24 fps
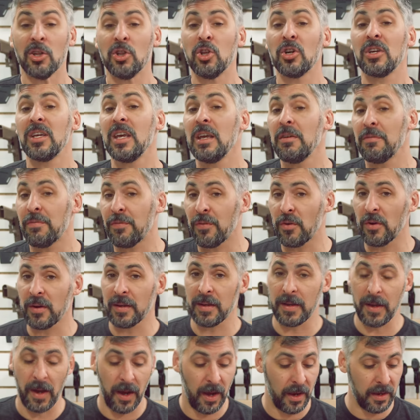looking for a
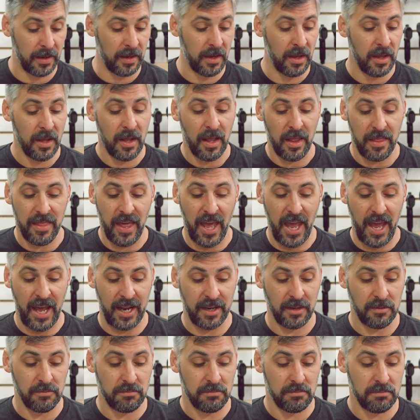gun
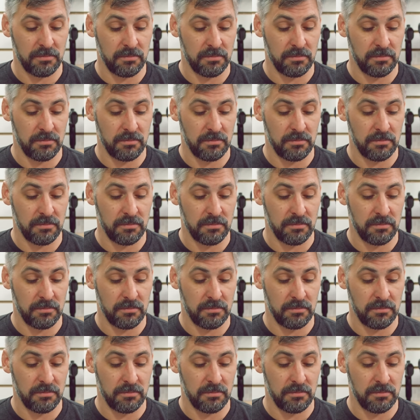that